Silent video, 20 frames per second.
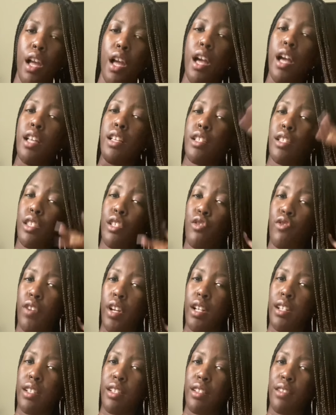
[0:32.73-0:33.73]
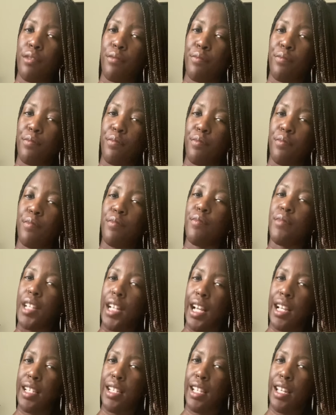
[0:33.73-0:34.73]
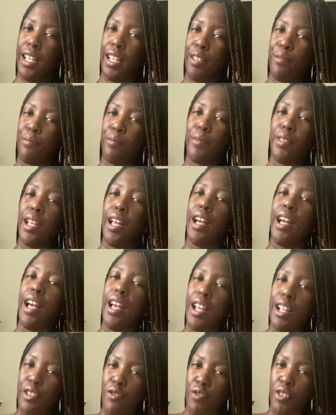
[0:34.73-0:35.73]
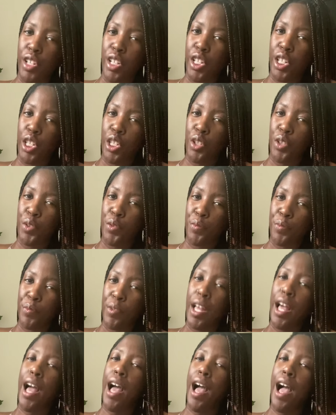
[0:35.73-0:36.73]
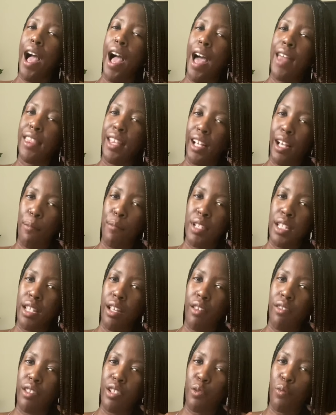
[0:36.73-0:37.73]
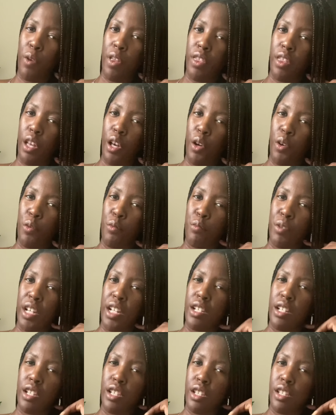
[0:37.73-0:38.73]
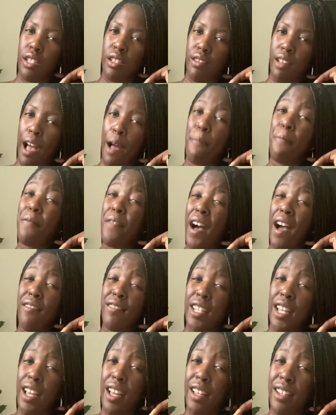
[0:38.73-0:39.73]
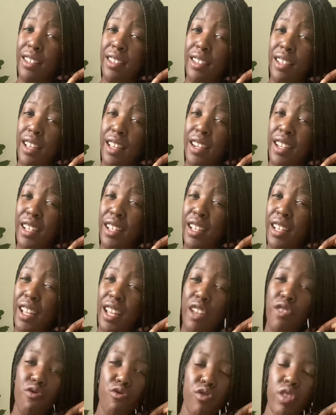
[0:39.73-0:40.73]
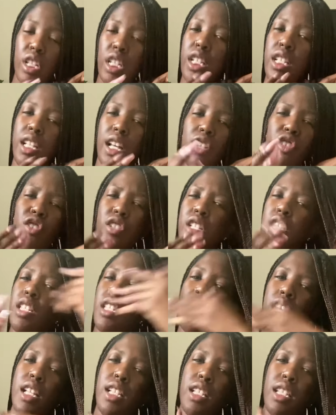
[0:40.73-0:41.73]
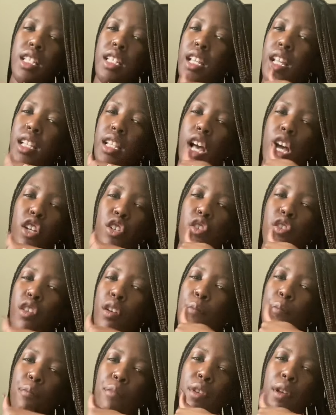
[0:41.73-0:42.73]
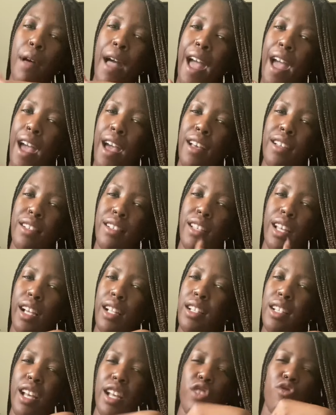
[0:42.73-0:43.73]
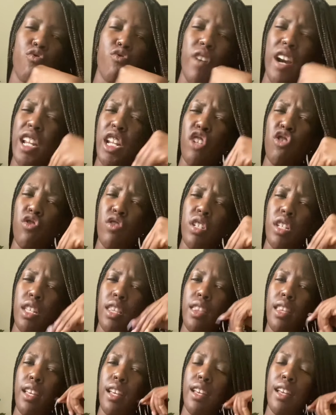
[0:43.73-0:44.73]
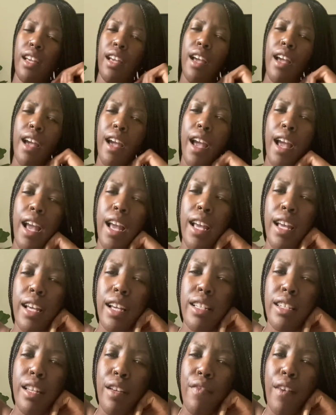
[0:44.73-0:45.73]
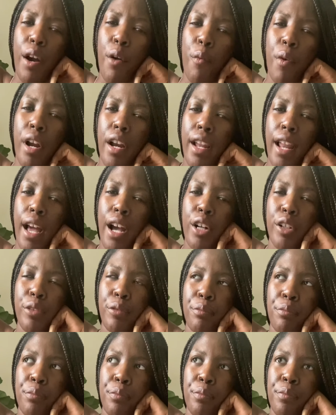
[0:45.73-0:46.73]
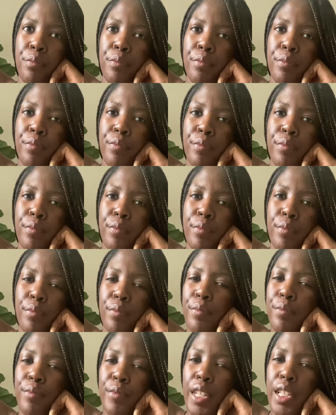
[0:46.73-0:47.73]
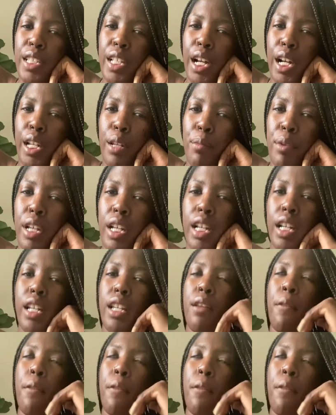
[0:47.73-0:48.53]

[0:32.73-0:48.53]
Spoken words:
This is the dress. Like I said, it's really cute. I think I'm gonna sell this one though because I'm 5'10" and it really touches, it's under the ass, like it's right underneath it. And if I wear it out, it's not gonna be good.